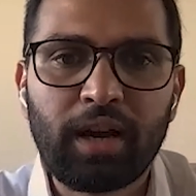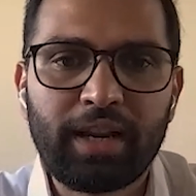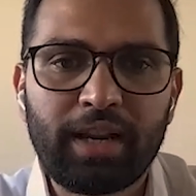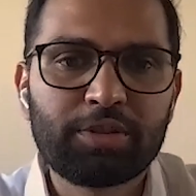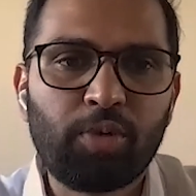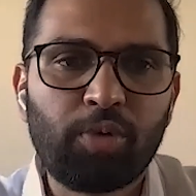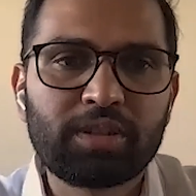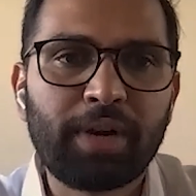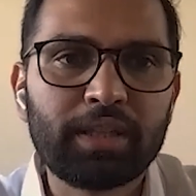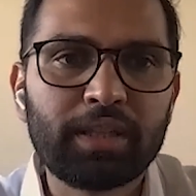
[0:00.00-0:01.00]
have a small
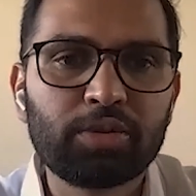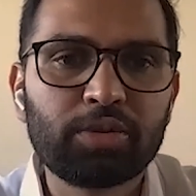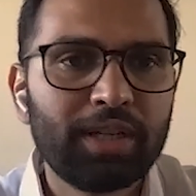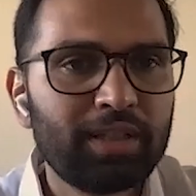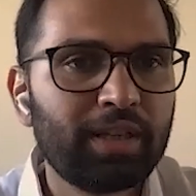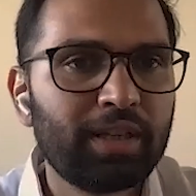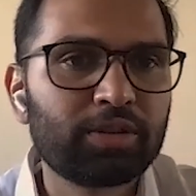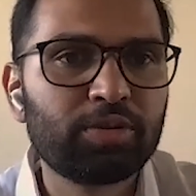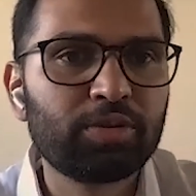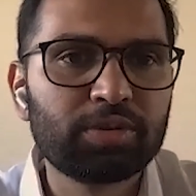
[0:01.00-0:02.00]
samadhi in Gujarat, and
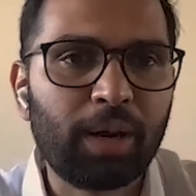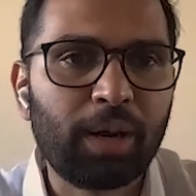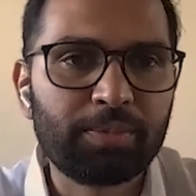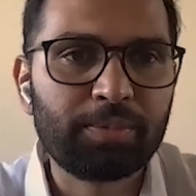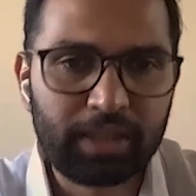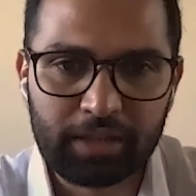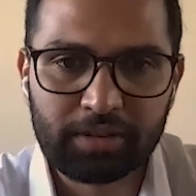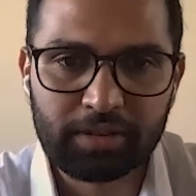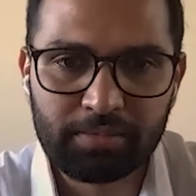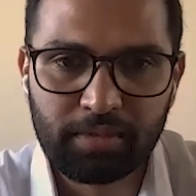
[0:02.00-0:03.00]
next to Sabarmati
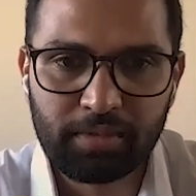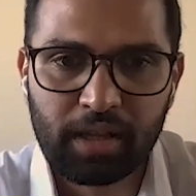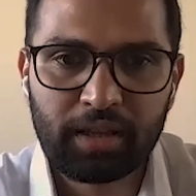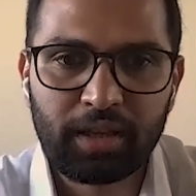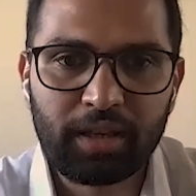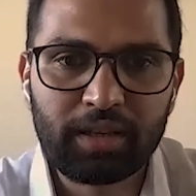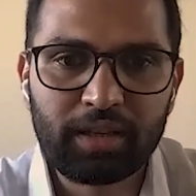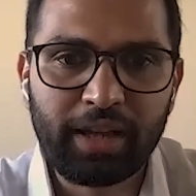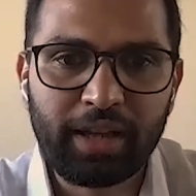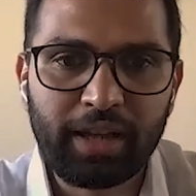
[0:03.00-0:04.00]
Ashram
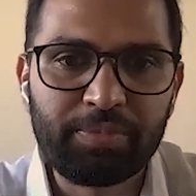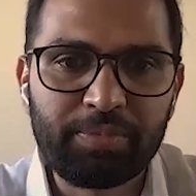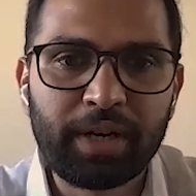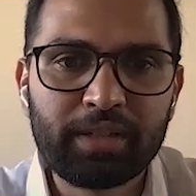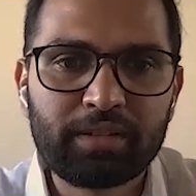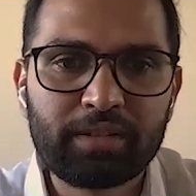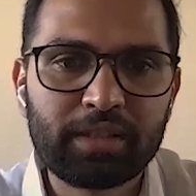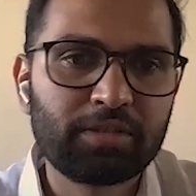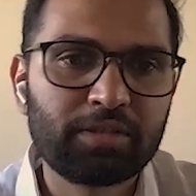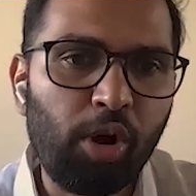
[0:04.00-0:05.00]
in Ahmedabad,
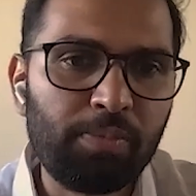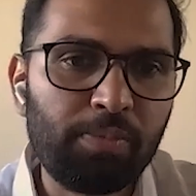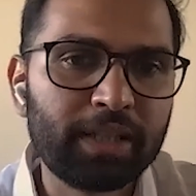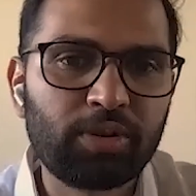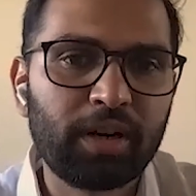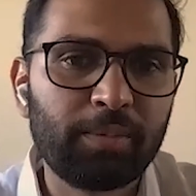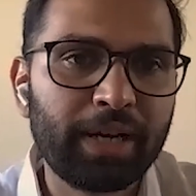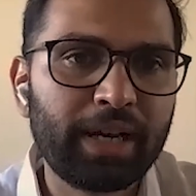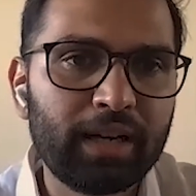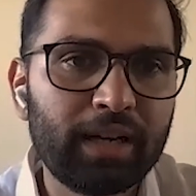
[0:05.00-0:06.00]
there's a small place called
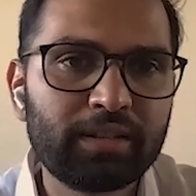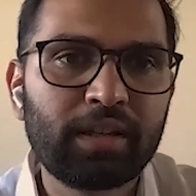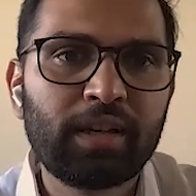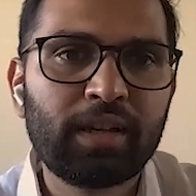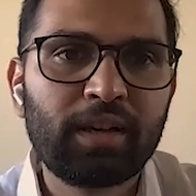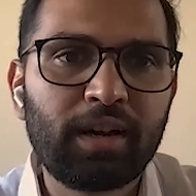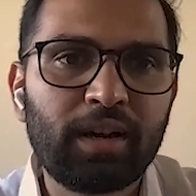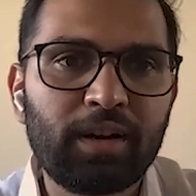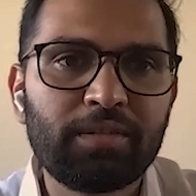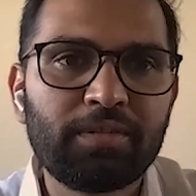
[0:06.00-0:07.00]
Abhay Ghat,
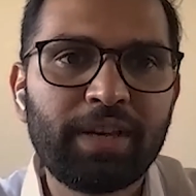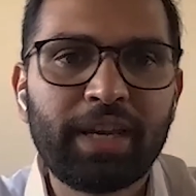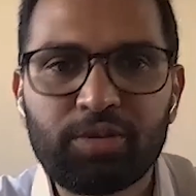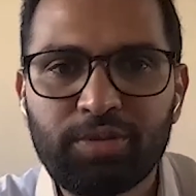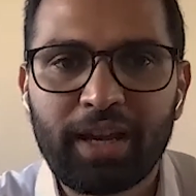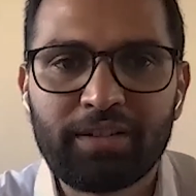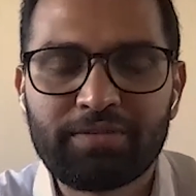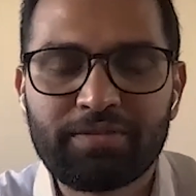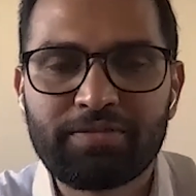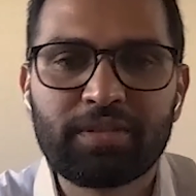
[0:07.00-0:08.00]
where you
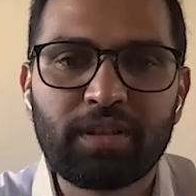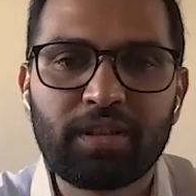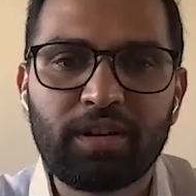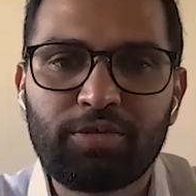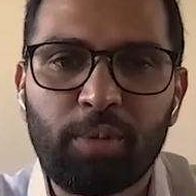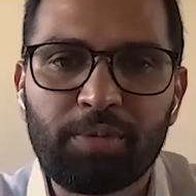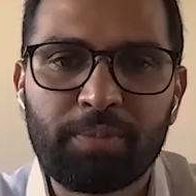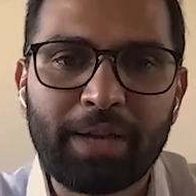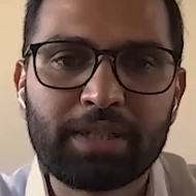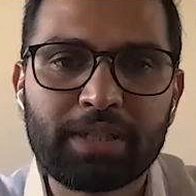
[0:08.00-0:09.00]
have the
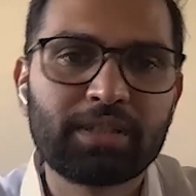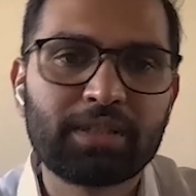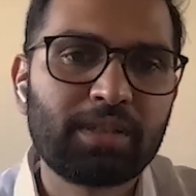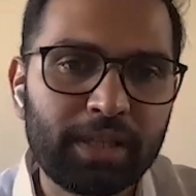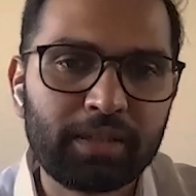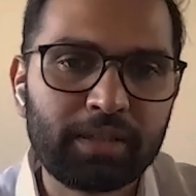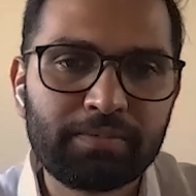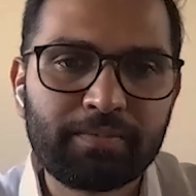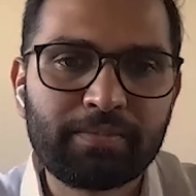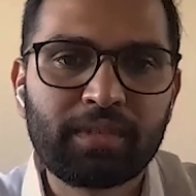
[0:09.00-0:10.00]
former prime minister's samadhi,
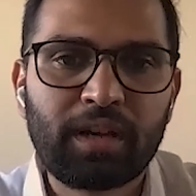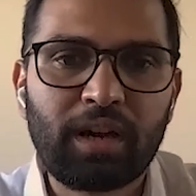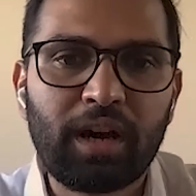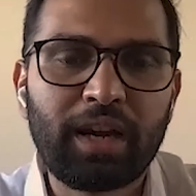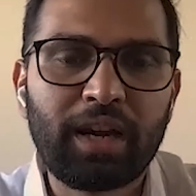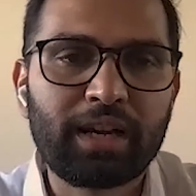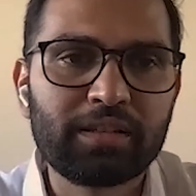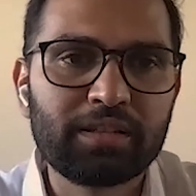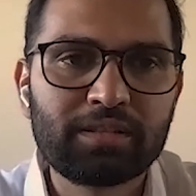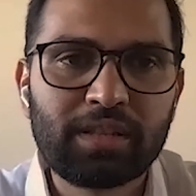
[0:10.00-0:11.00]
unlike
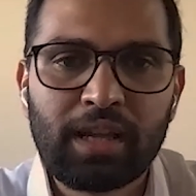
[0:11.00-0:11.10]
others."